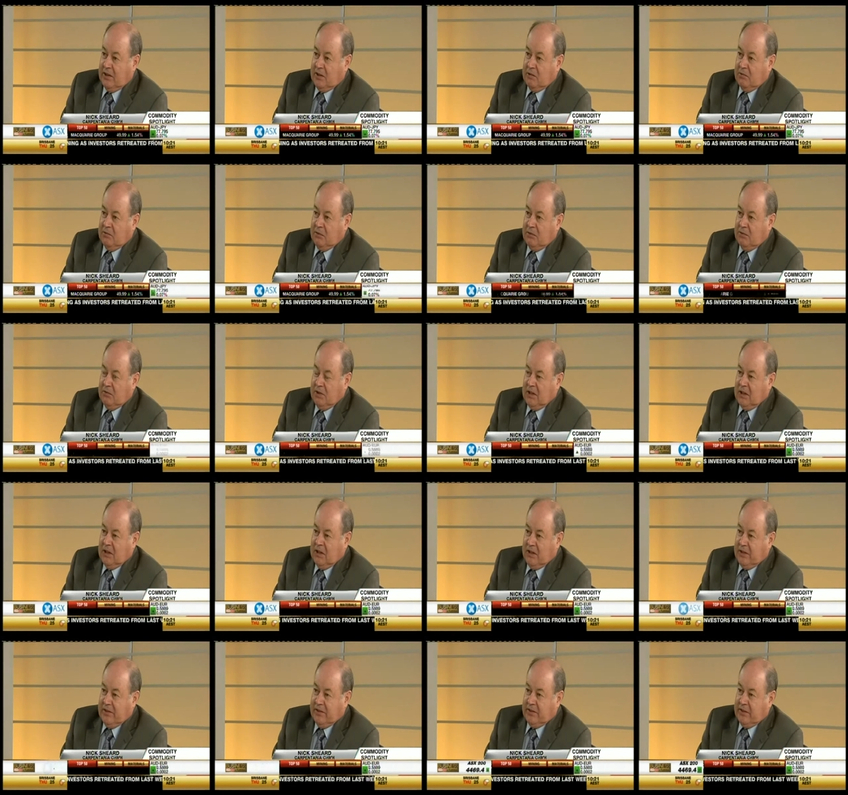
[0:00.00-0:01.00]
that we've
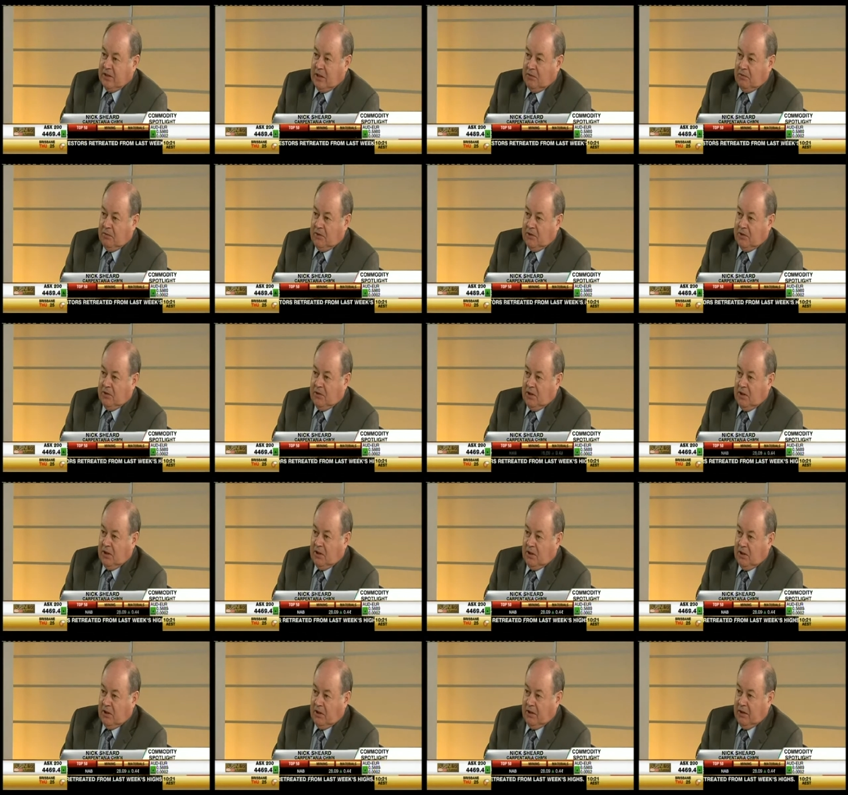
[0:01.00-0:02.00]
discovered
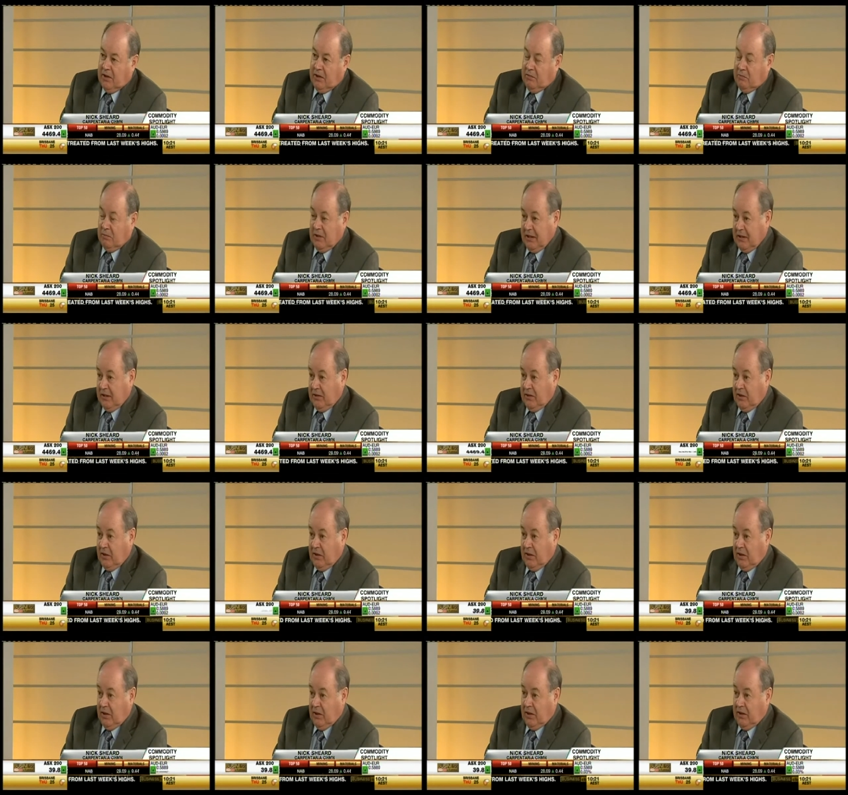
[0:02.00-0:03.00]

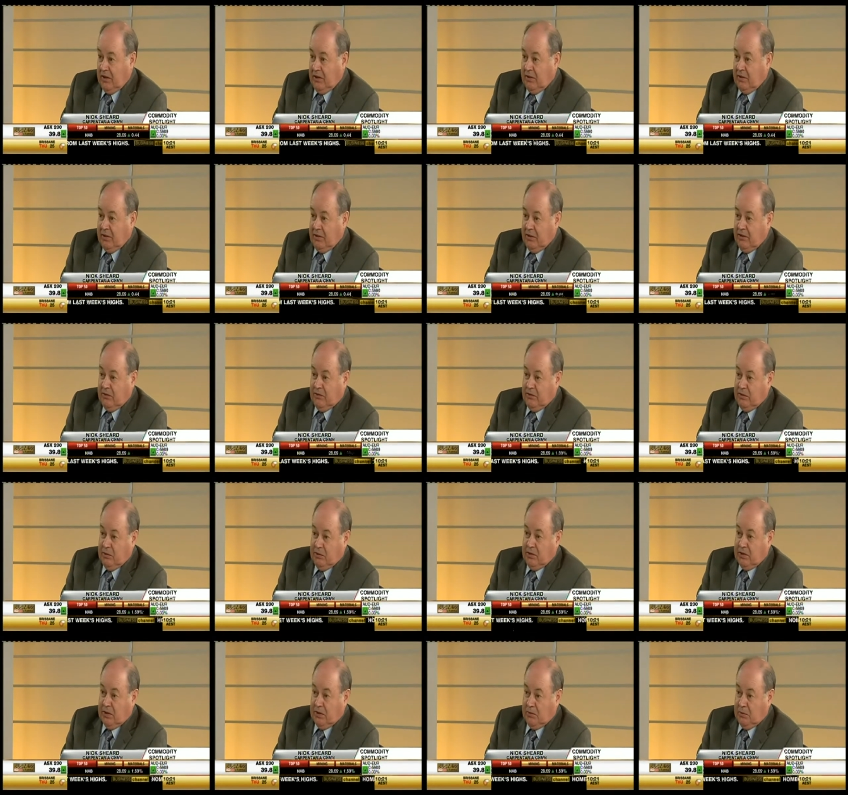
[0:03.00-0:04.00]
magnetite iron in New
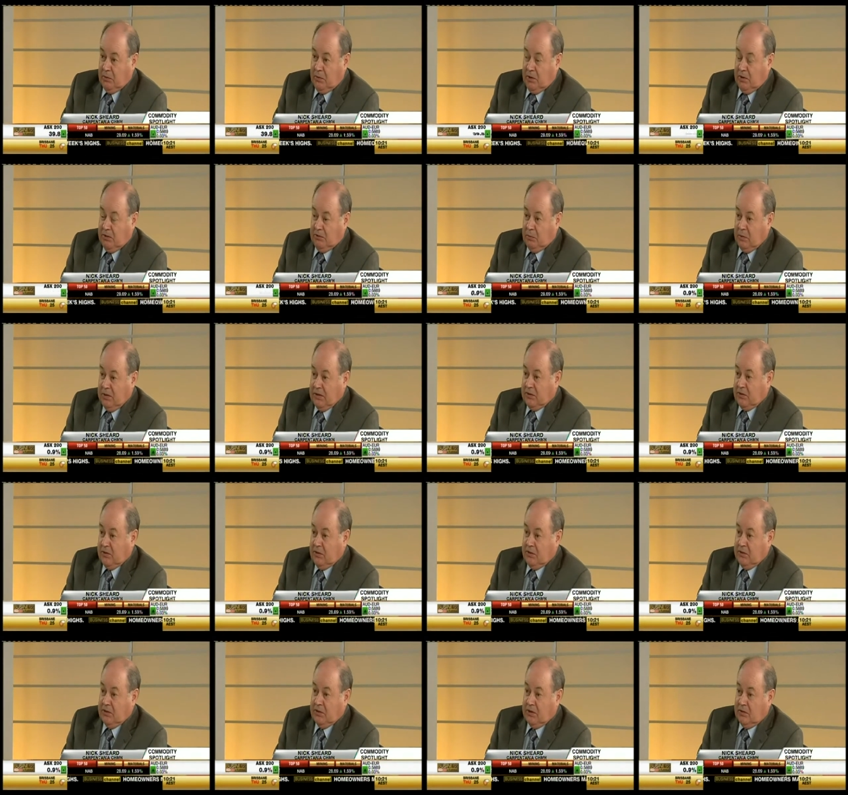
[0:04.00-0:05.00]
South Wales, western
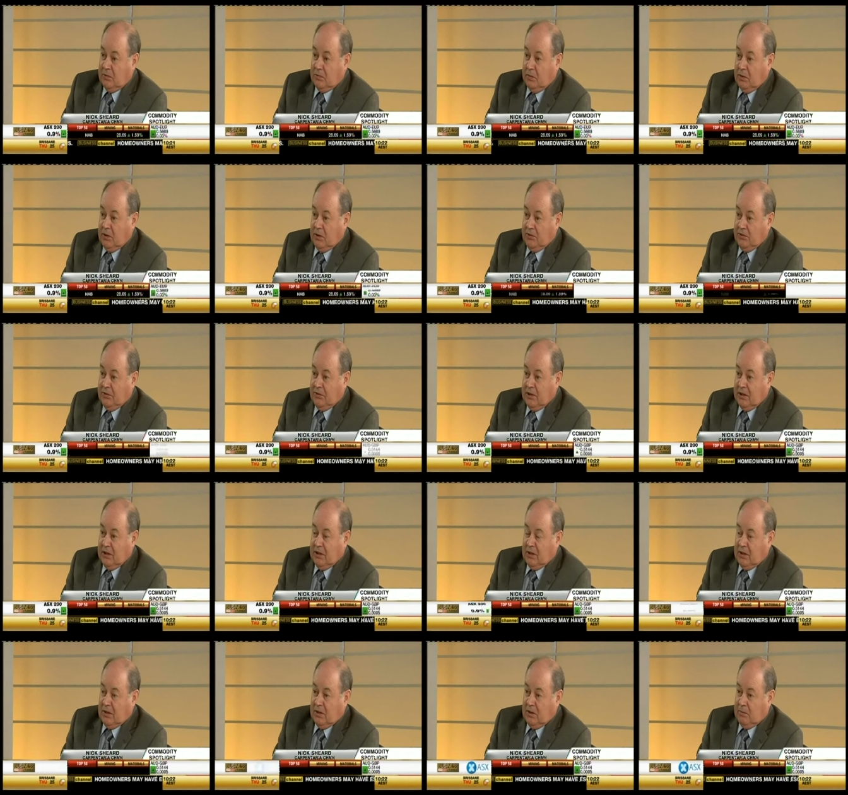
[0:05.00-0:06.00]
New South Wales,
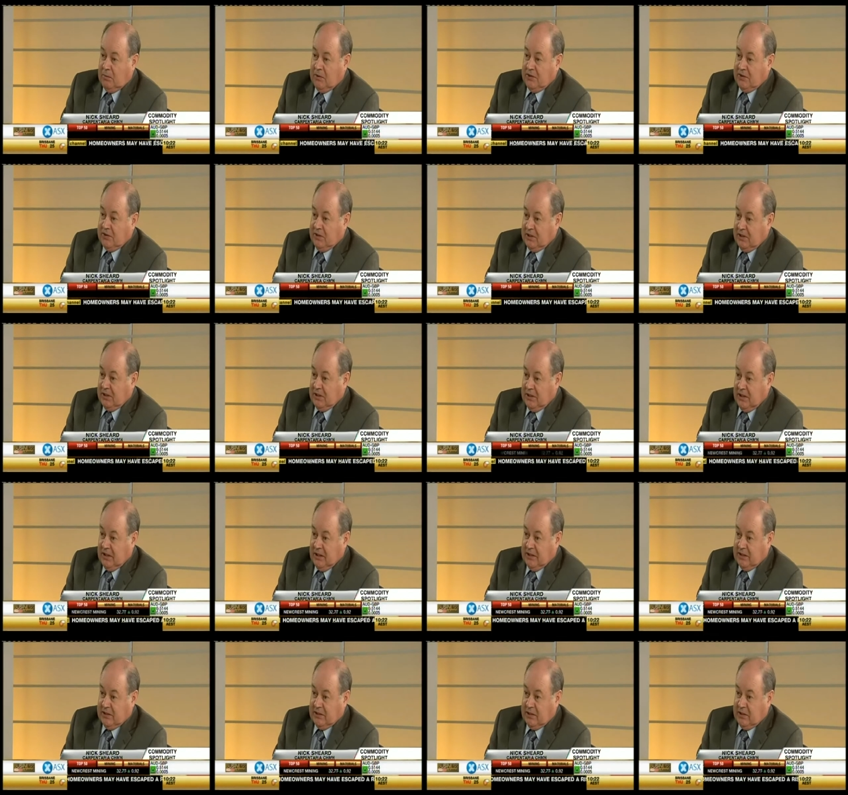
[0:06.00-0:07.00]
about 60
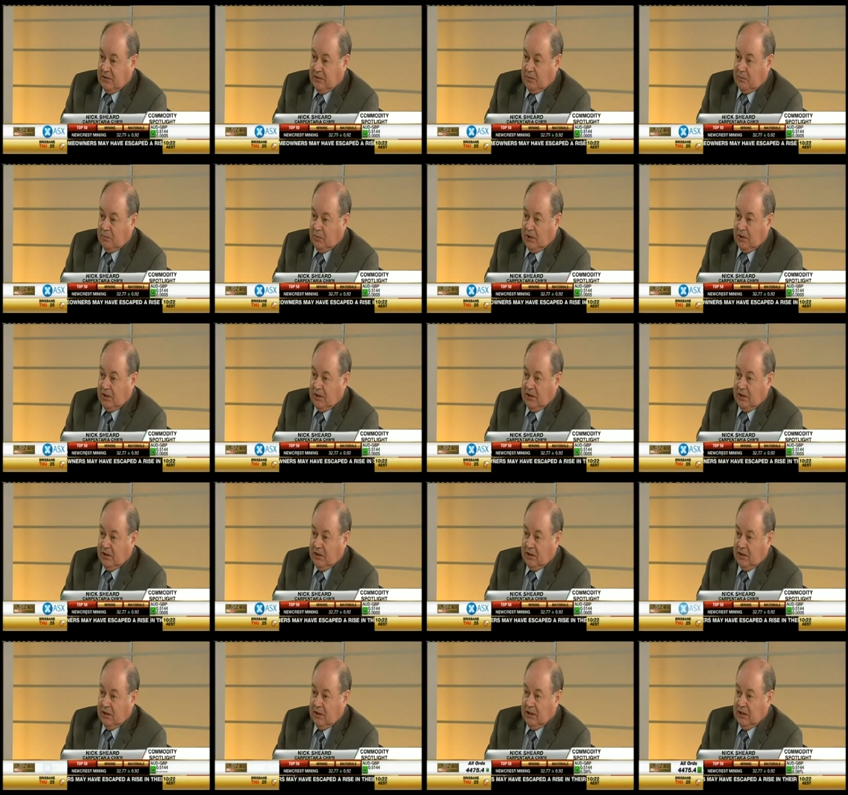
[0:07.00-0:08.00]
km south of Broken
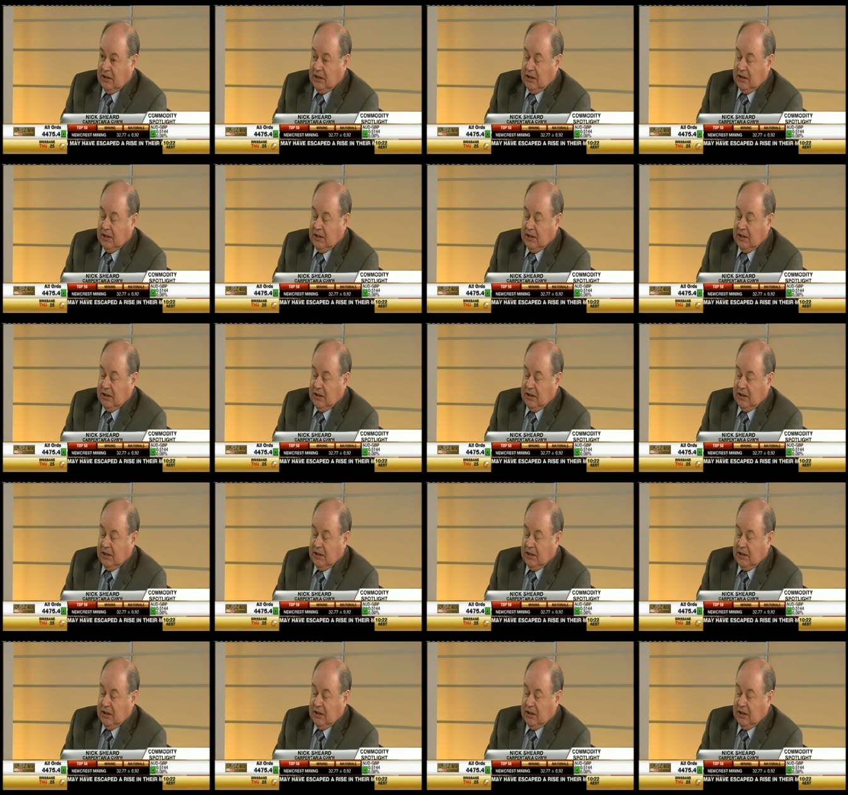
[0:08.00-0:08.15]
Hill.